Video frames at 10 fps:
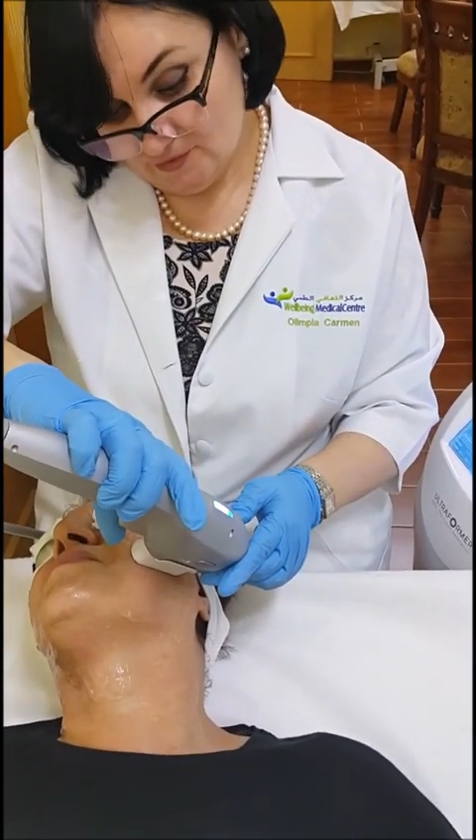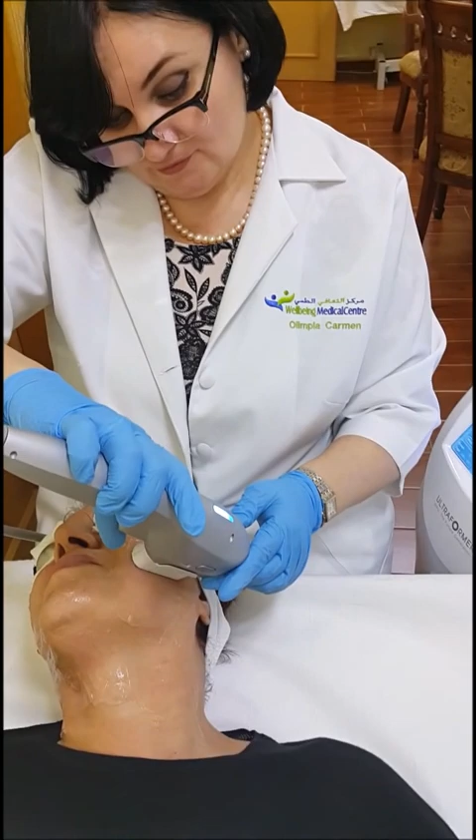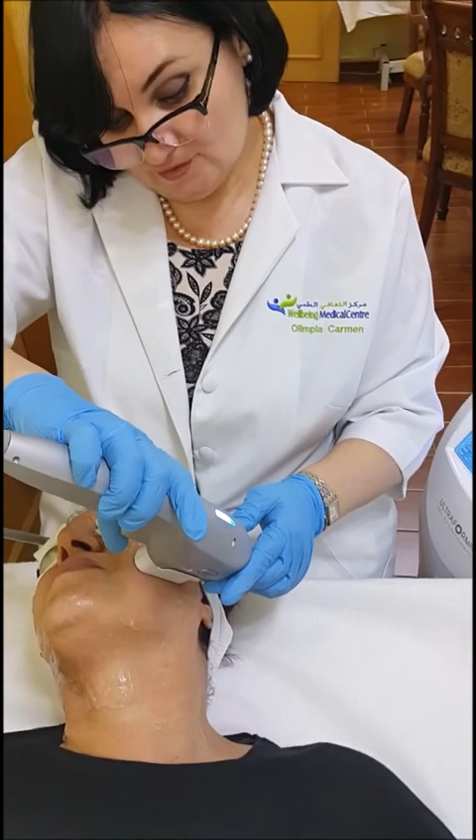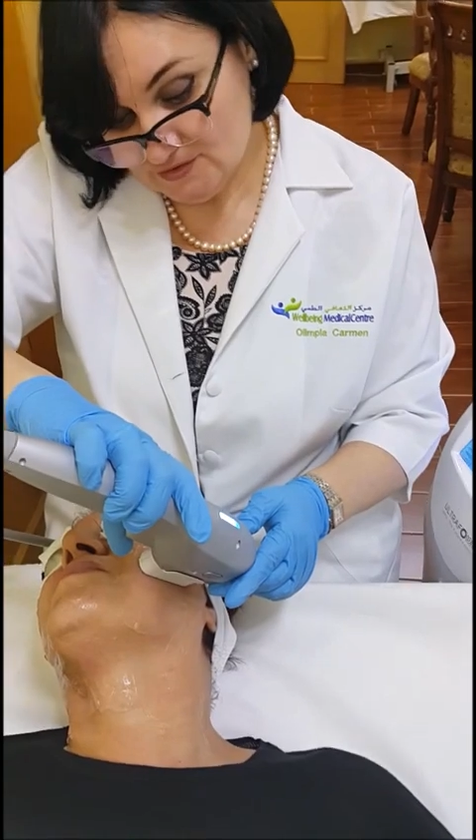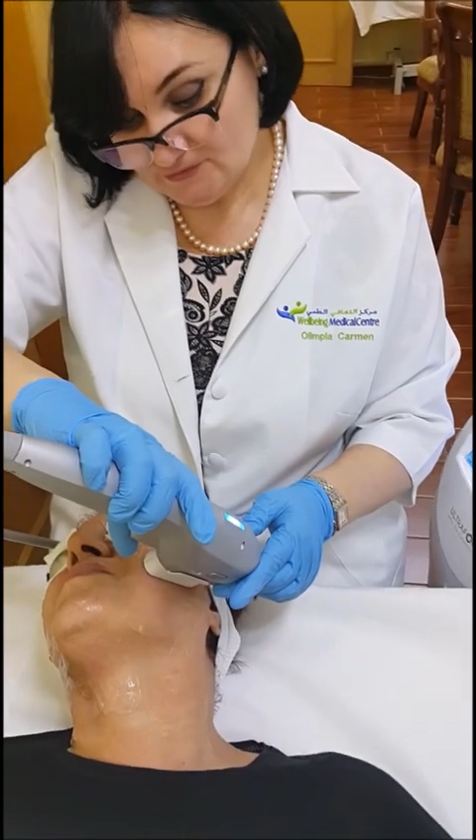
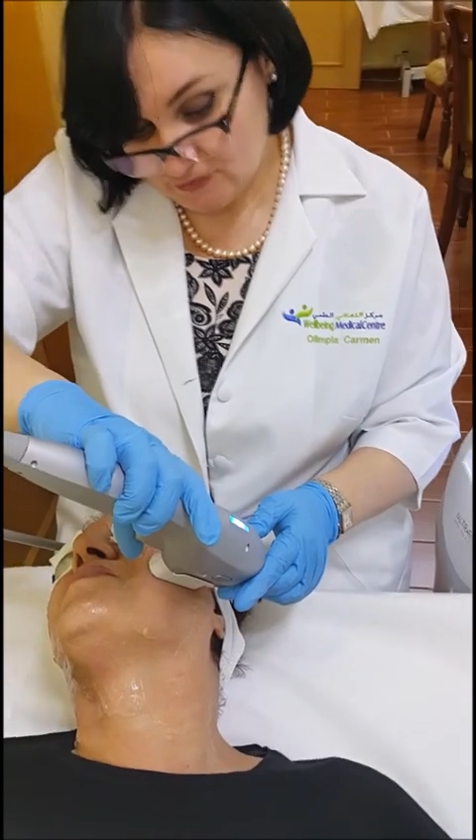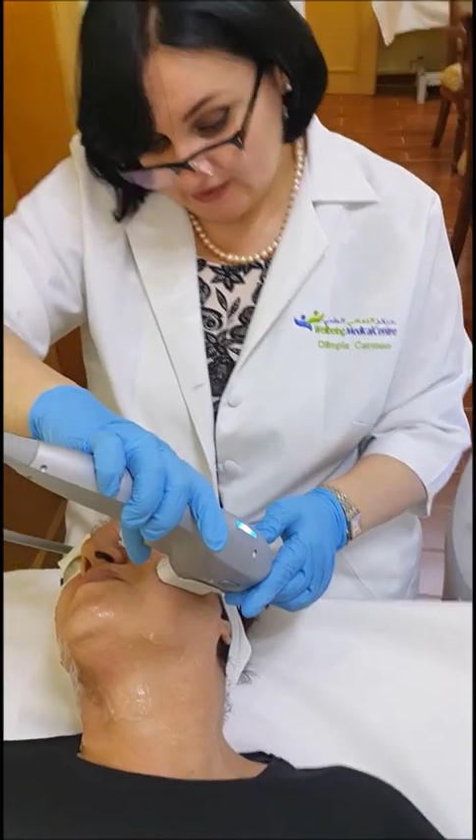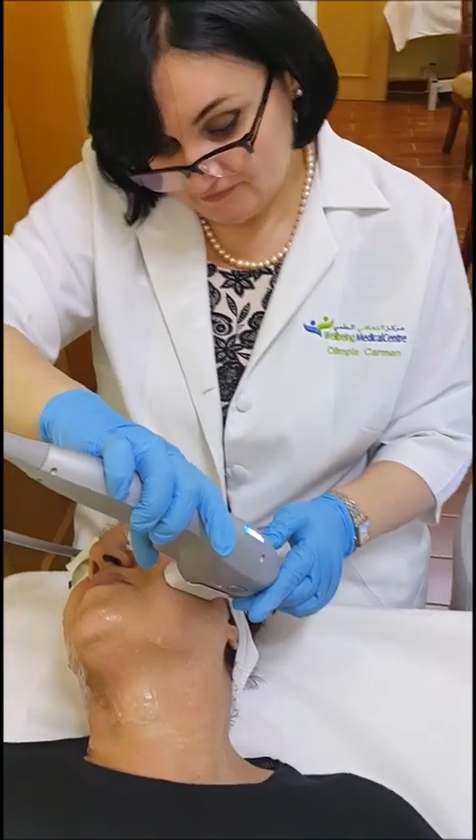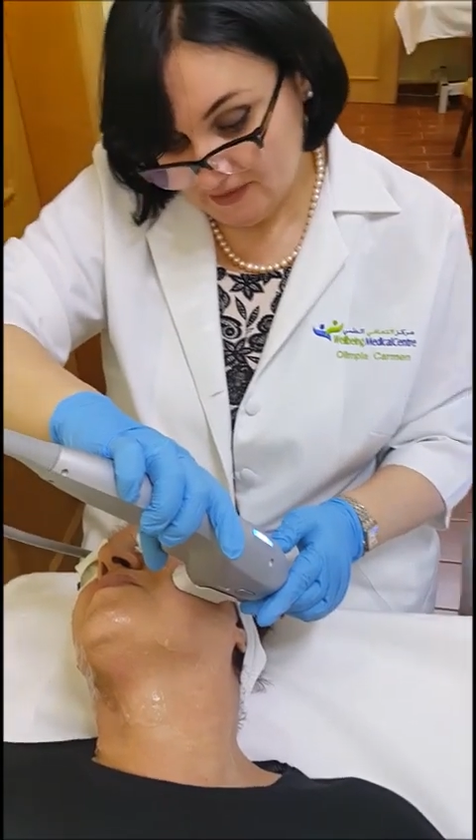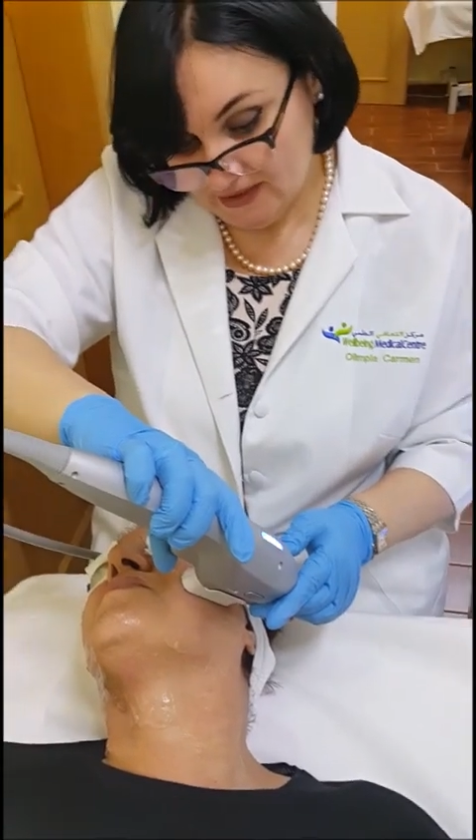Of course, if you
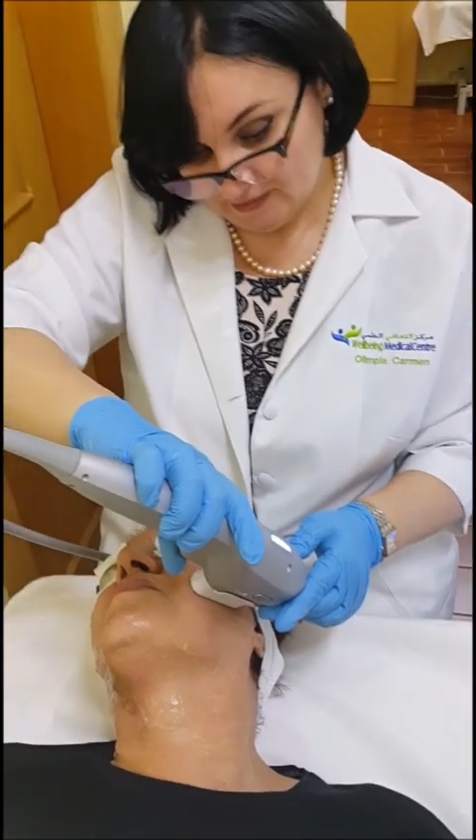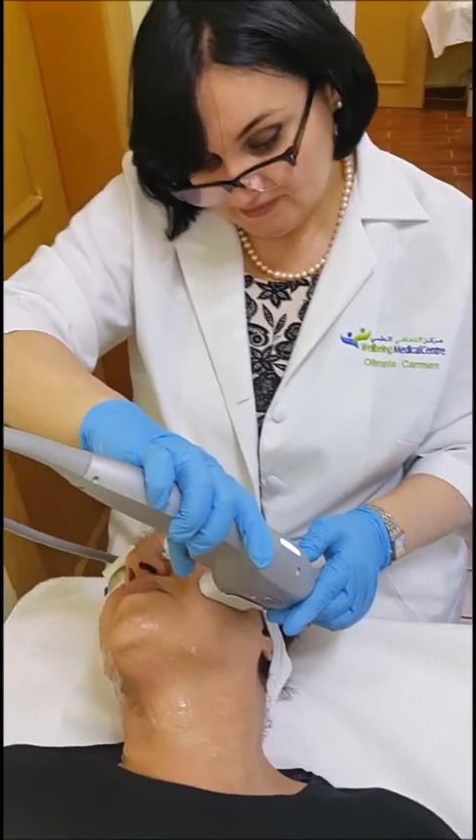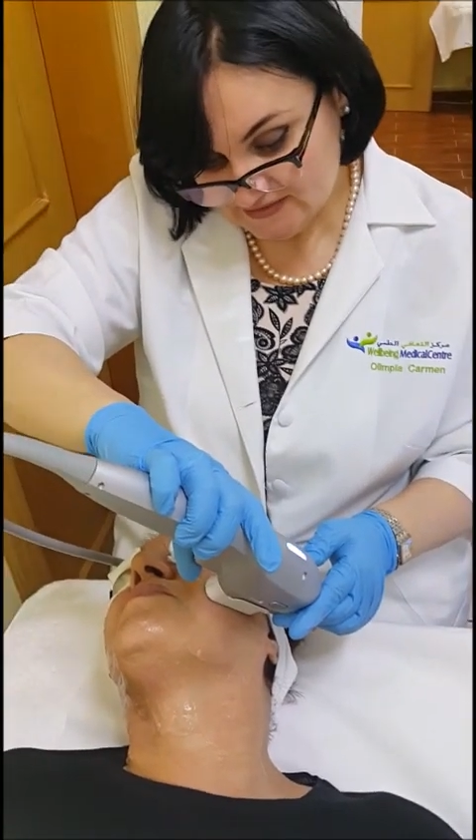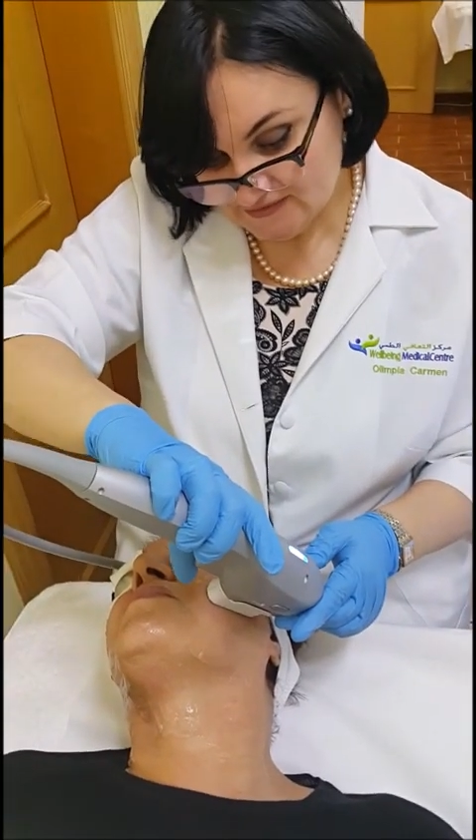have makeup, it's